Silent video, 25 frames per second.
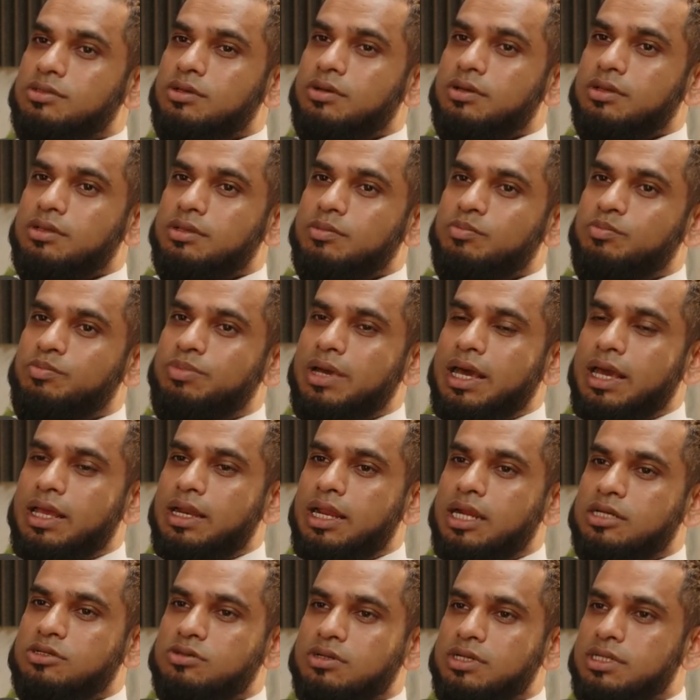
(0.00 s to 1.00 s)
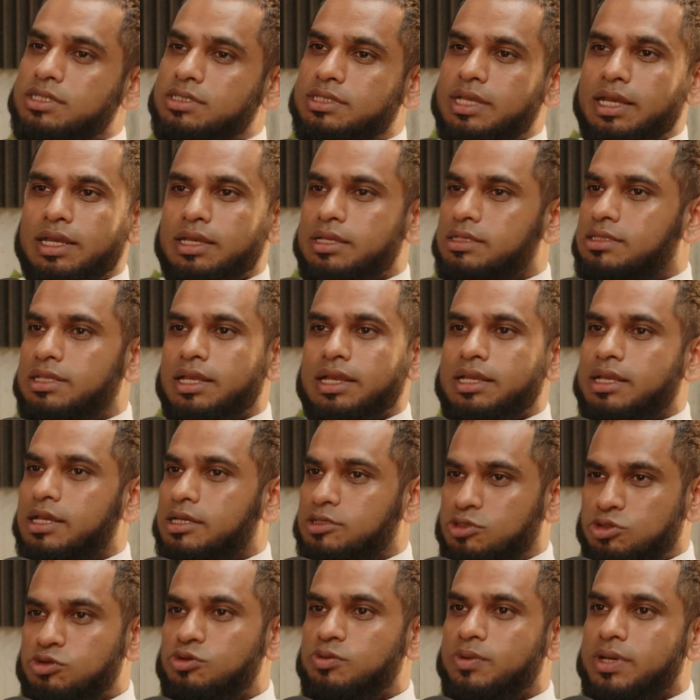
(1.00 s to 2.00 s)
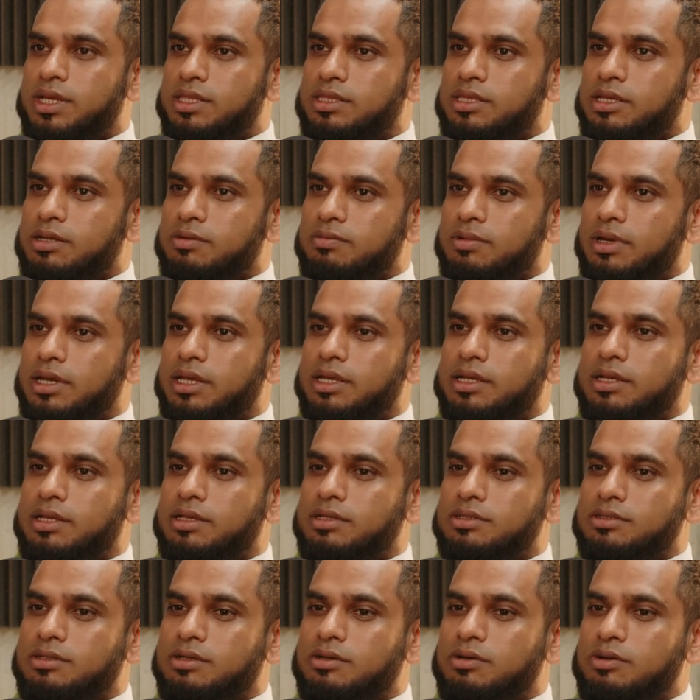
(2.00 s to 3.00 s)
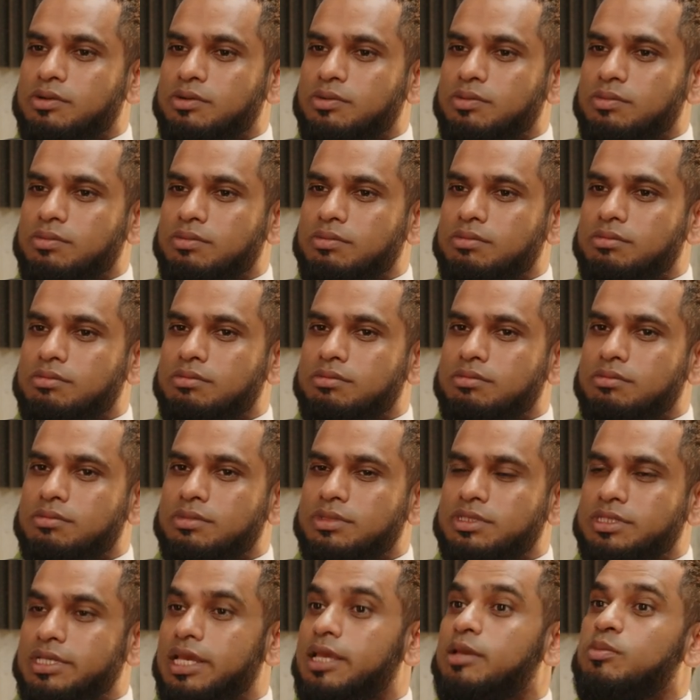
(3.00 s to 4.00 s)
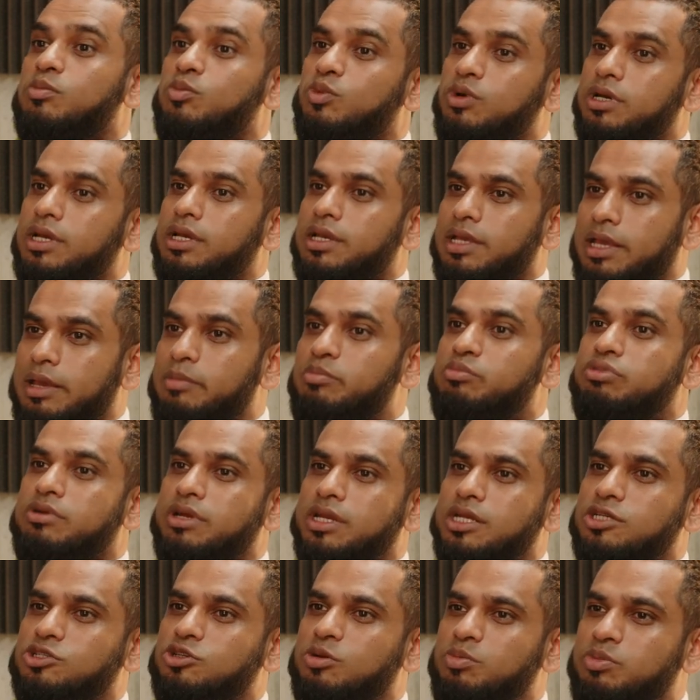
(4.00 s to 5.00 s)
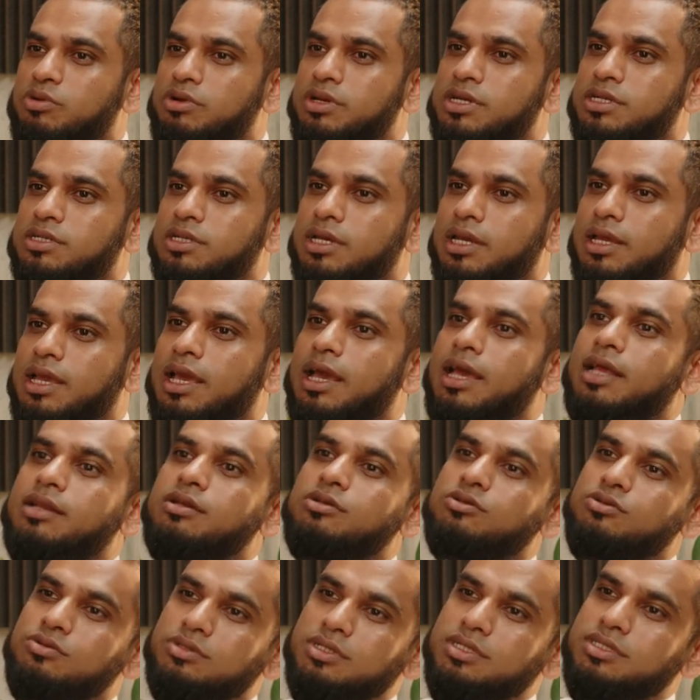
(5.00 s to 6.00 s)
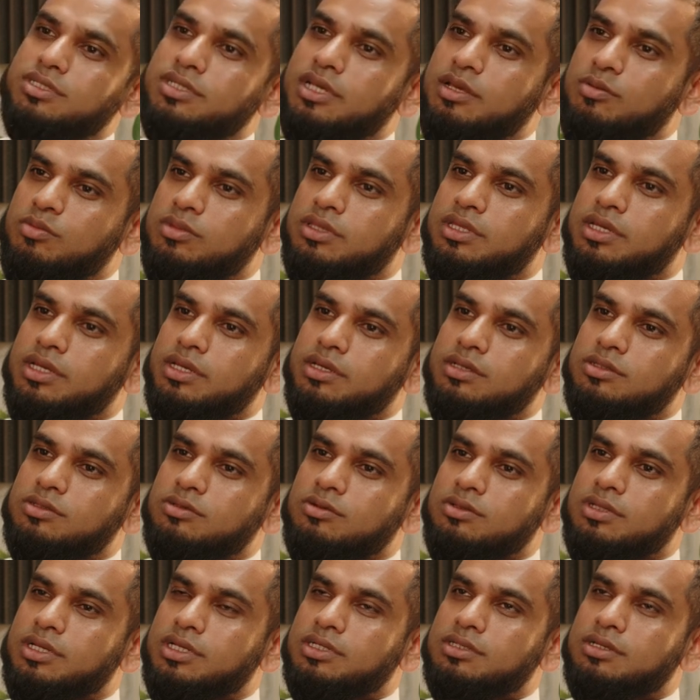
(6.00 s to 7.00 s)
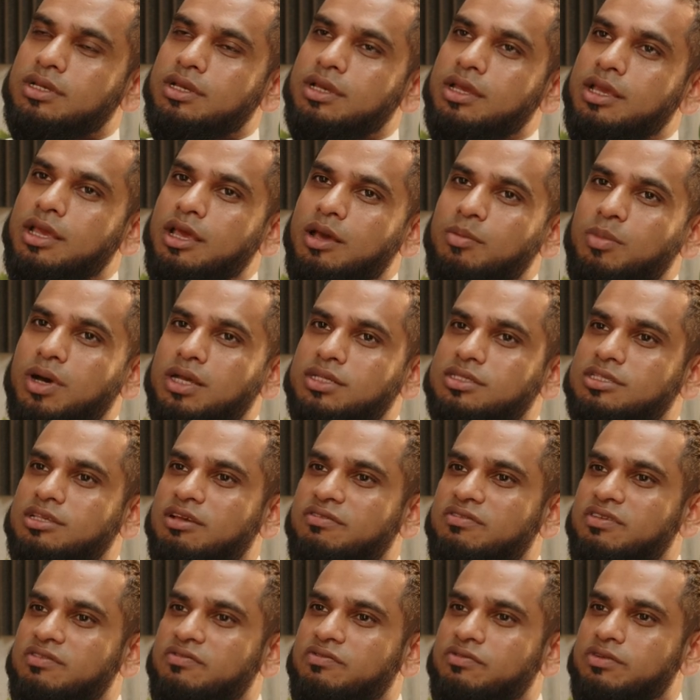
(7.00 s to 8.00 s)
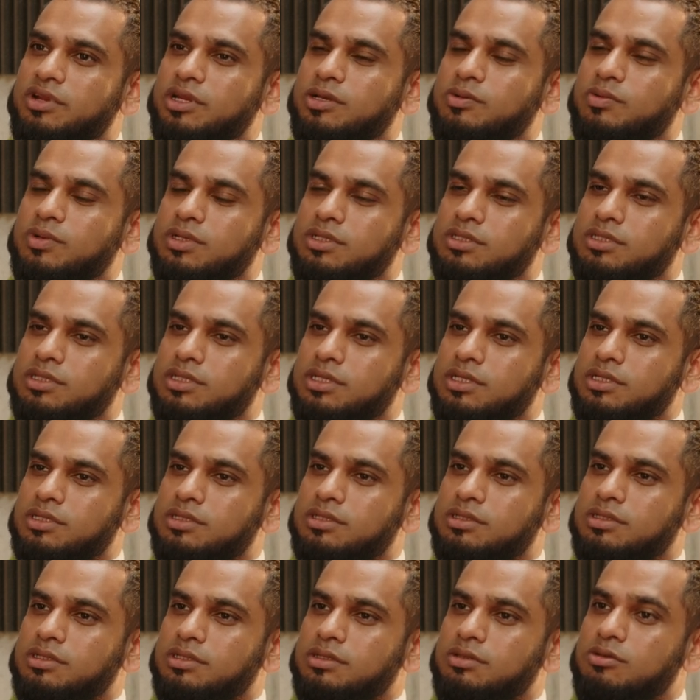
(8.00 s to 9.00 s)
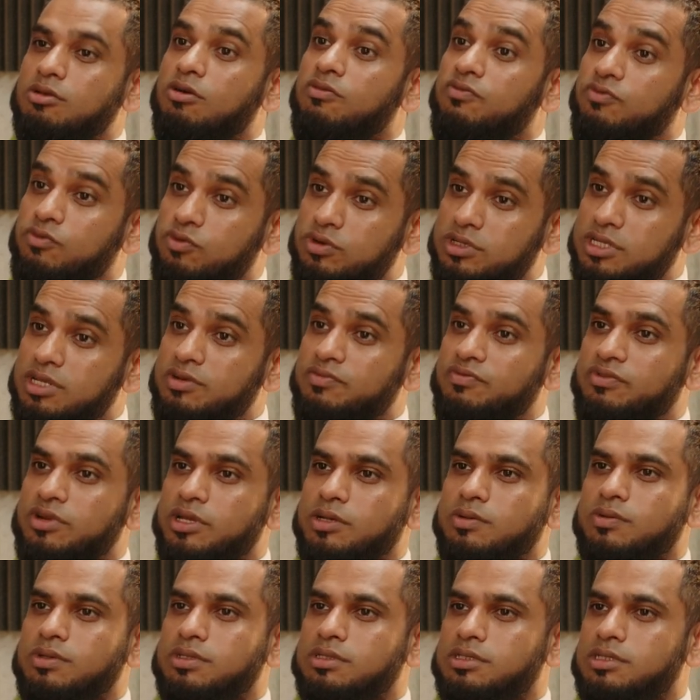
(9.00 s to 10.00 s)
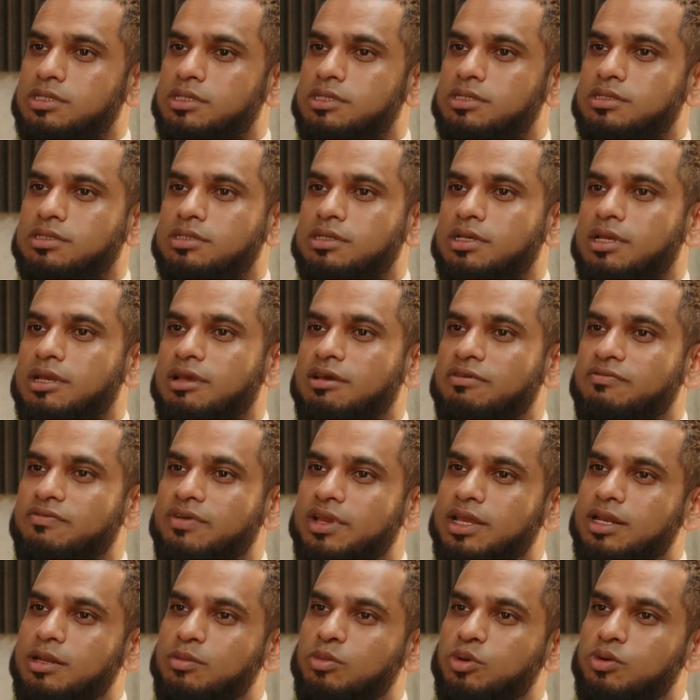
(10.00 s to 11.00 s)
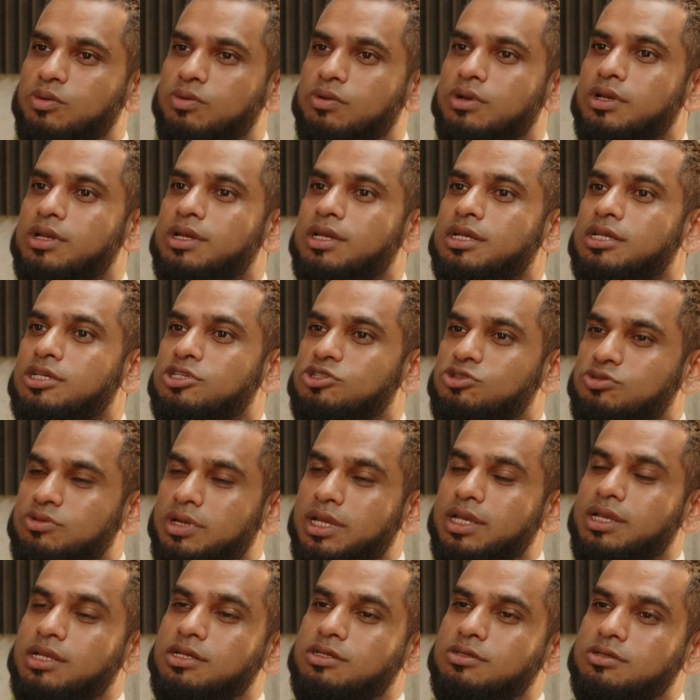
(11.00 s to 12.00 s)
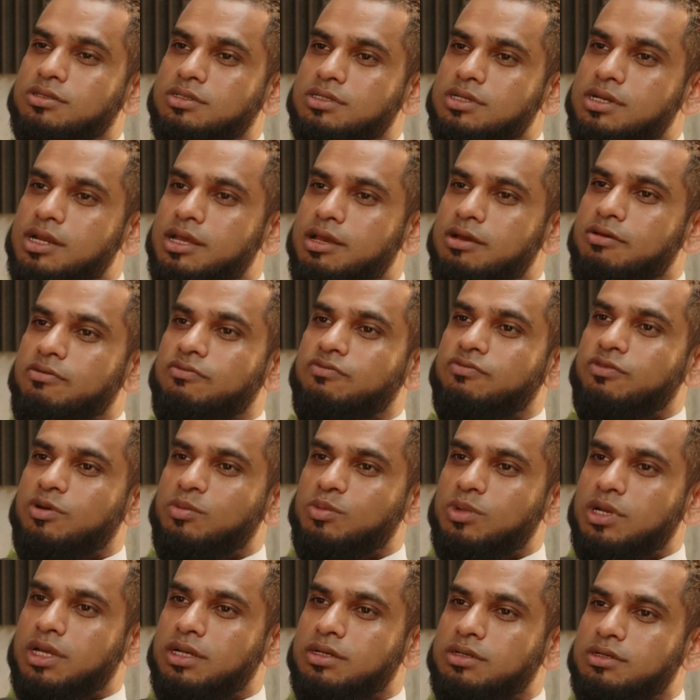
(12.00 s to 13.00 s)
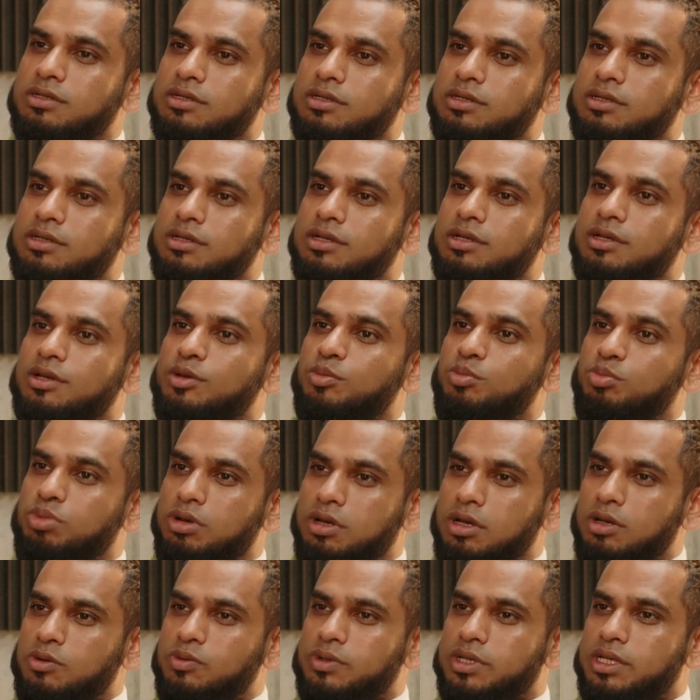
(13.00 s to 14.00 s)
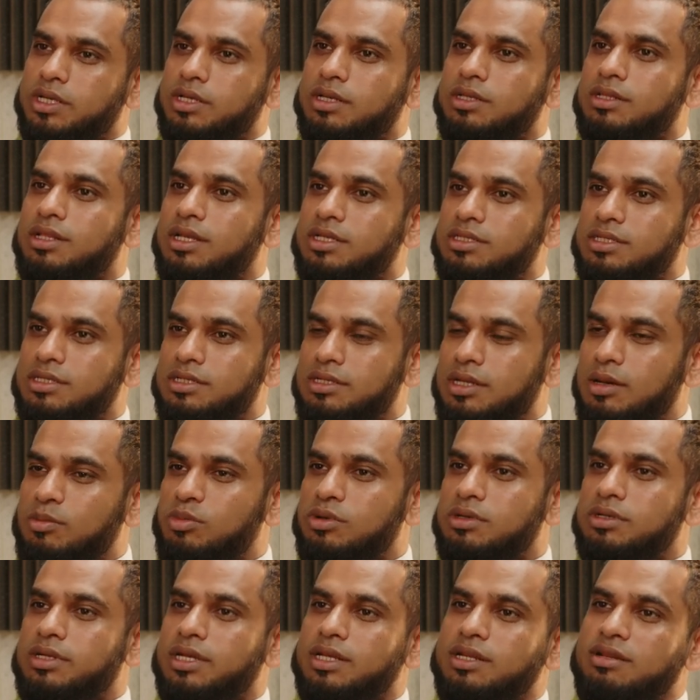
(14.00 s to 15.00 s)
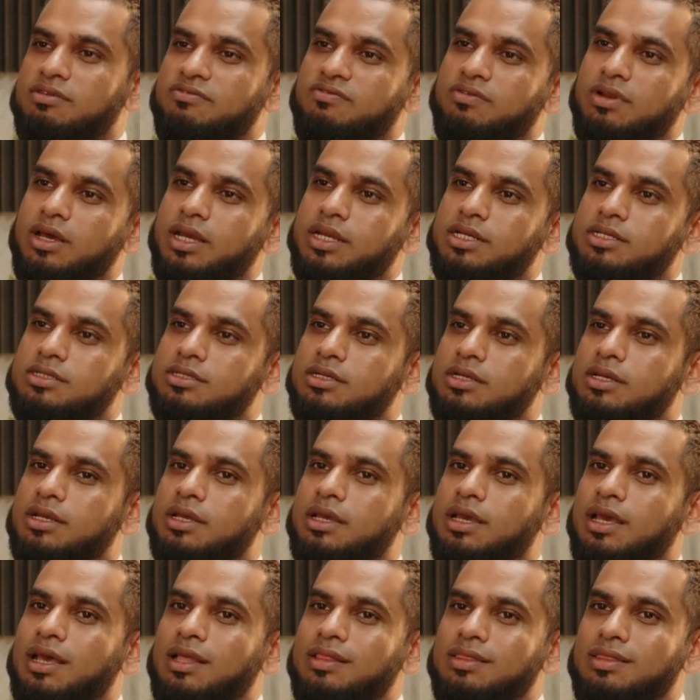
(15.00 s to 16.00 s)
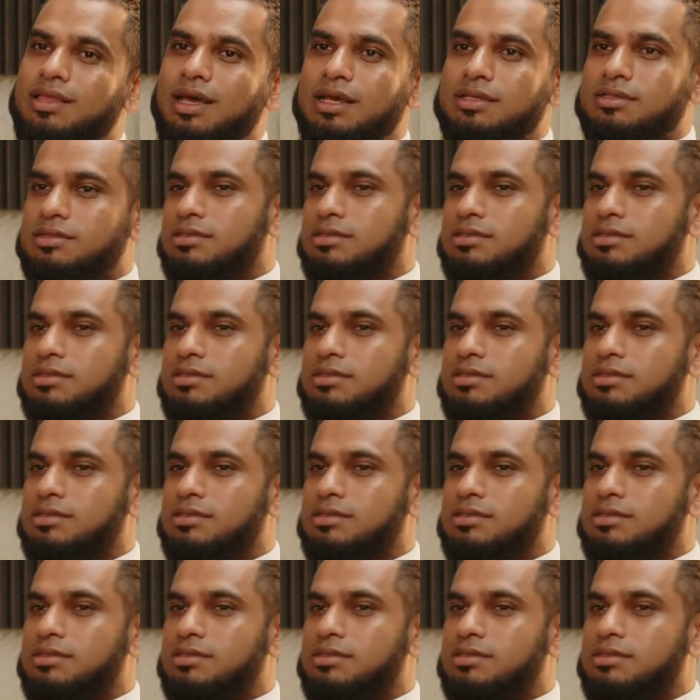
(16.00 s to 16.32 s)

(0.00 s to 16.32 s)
so bilateral is like it's like a two-way thing, right? So same way, a British operator can do the same thing. So there's about seven frequencies, no, 14 frequencies available straight into Sylhet from London per week. That's a double daily flight, and